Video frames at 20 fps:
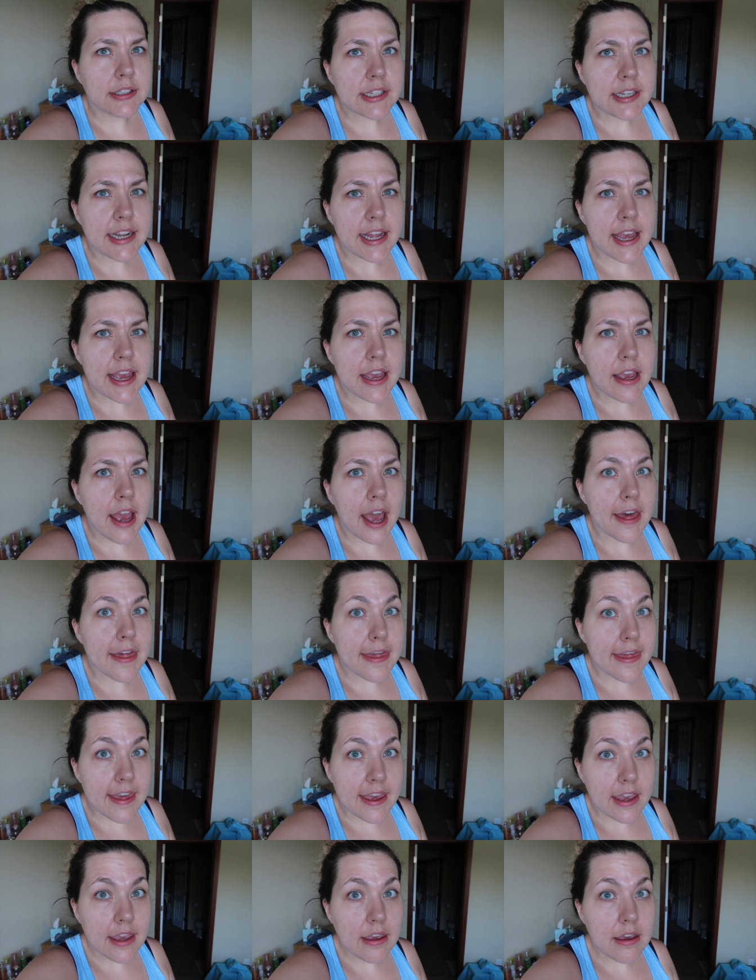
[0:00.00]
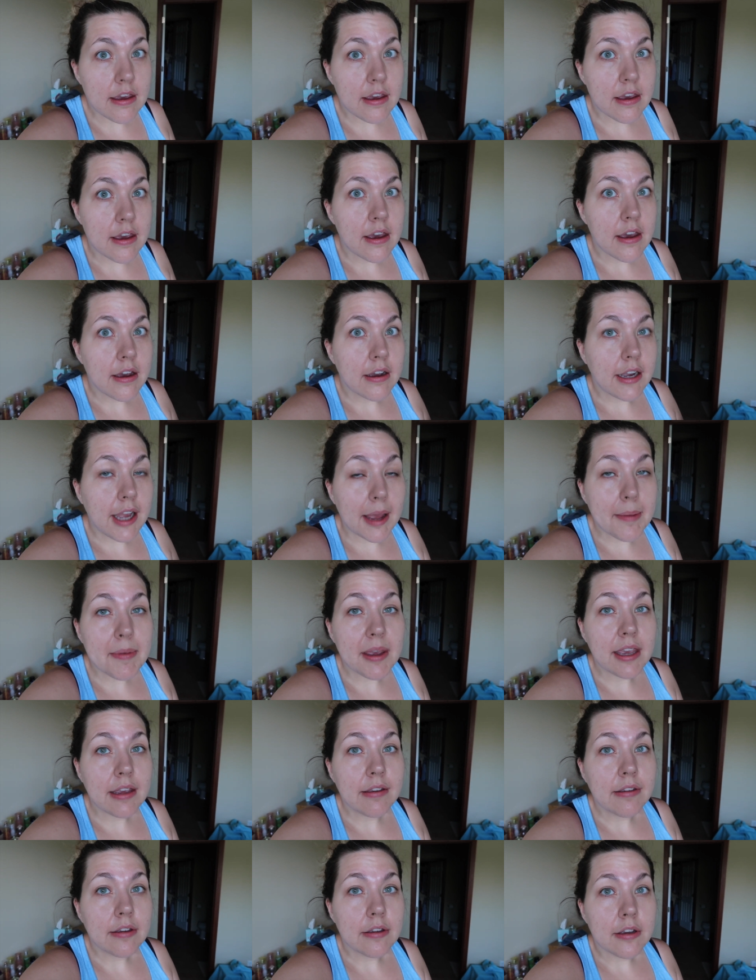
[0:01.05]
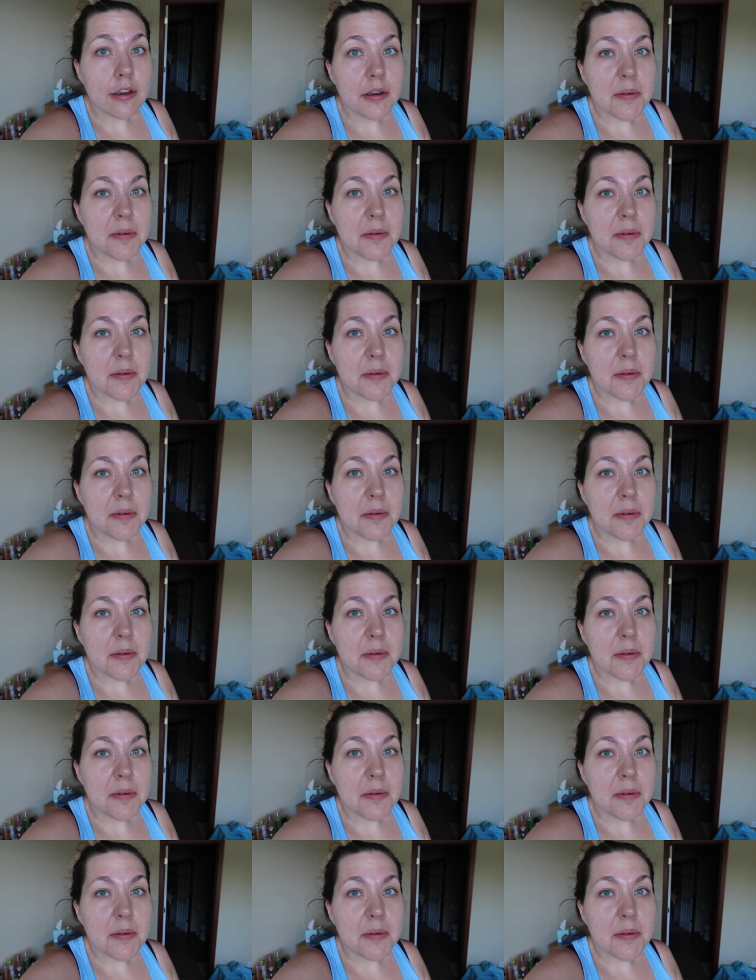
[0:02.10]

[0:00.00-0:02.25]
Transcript: today, I think, coming.